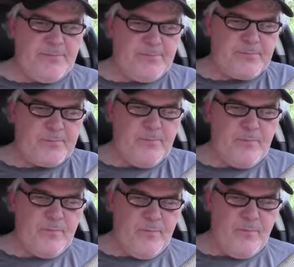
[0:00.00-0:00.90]

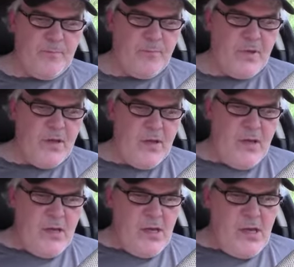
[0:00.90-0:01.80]

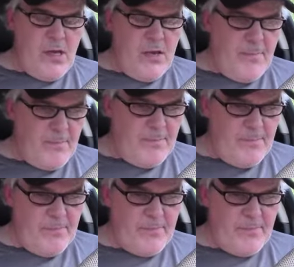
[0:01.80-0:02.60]
(silence)